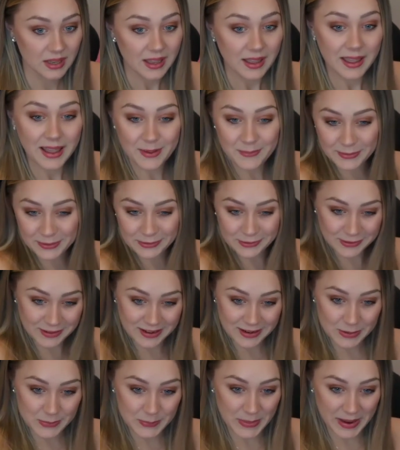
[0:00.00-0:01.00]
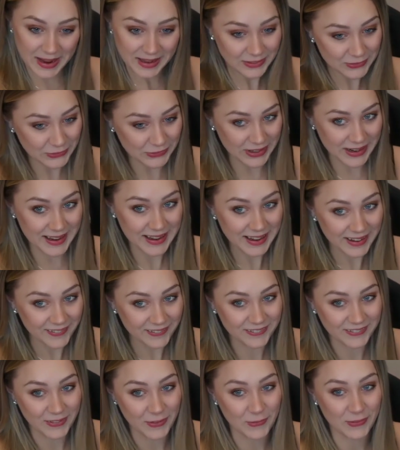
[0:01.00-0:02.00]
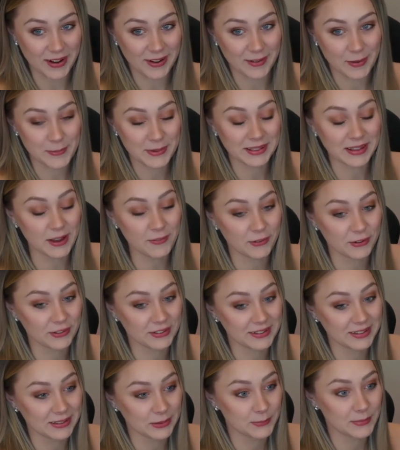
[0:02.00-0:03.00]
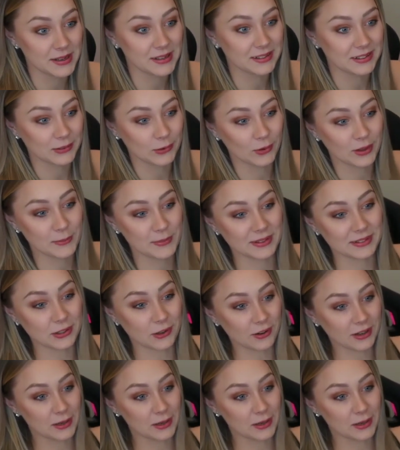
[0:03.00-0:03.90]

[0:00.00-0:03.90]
Happy New Year, Batram! Oh wow, I've been live for six minutes and all I've been talking